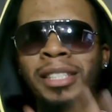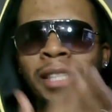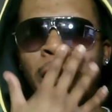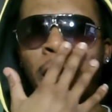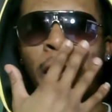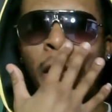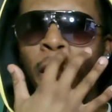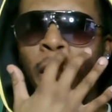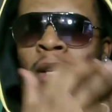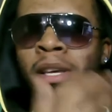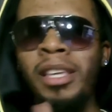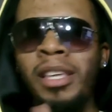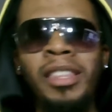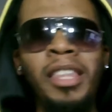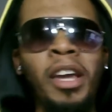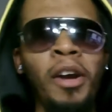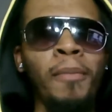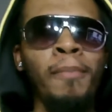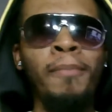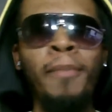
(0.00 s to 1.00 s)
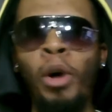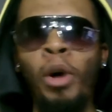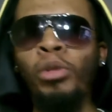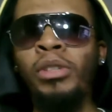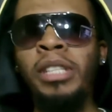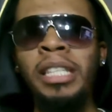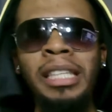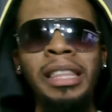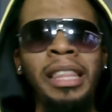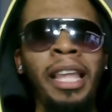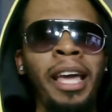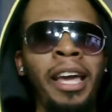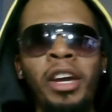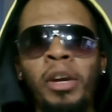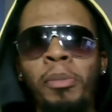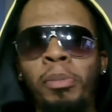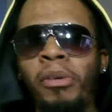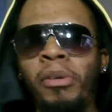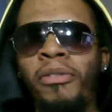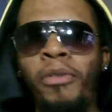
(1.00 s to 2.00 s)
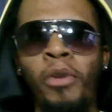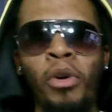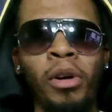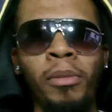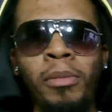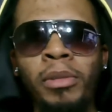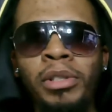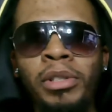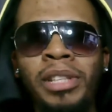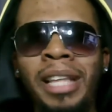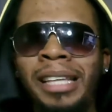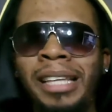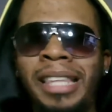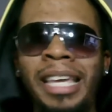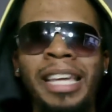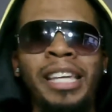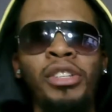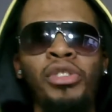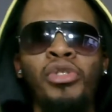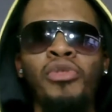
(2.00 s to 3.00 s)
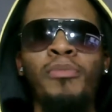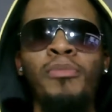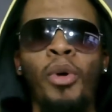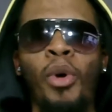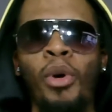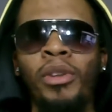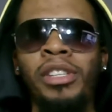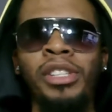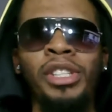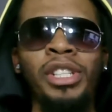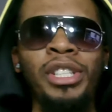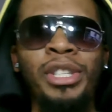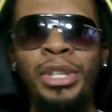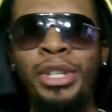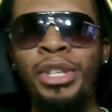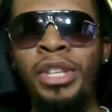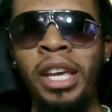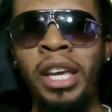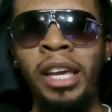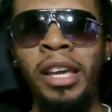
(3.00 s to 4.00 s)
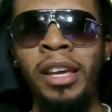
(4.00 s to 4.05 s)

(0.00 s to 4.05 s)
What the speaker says: Like, they're multi-layered performers. Like, they can do more than just sing.